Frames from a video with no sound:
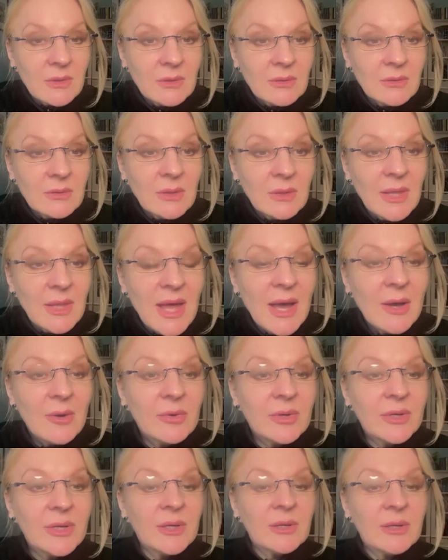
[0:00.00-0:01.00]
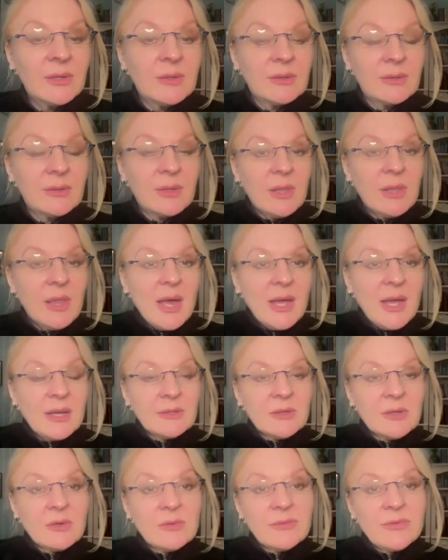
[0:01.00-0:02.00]
And allowing the
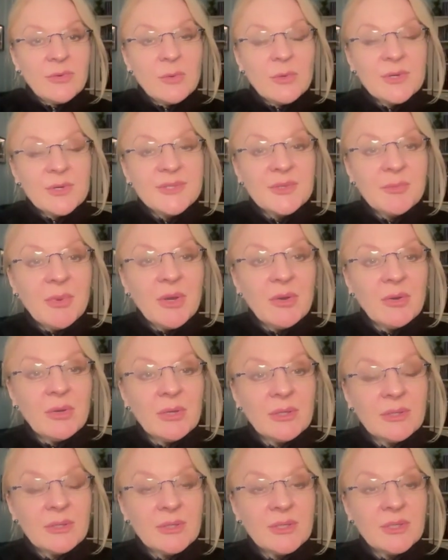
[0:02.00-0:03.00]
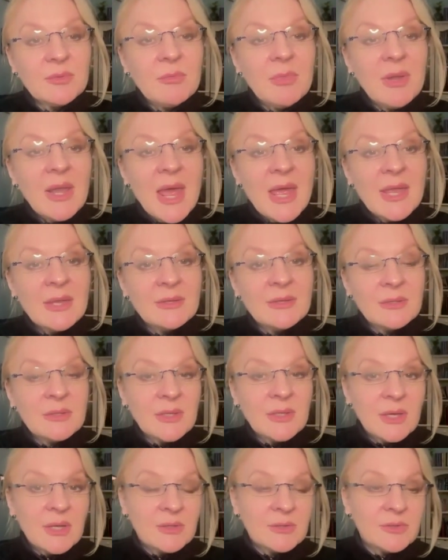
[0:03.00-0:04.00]
light of your spirit to
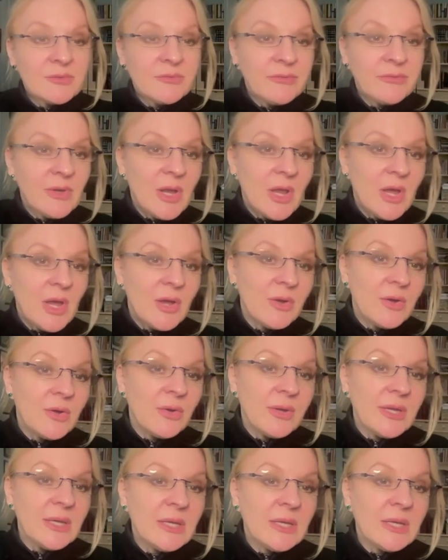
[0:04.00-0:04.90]
blend and flow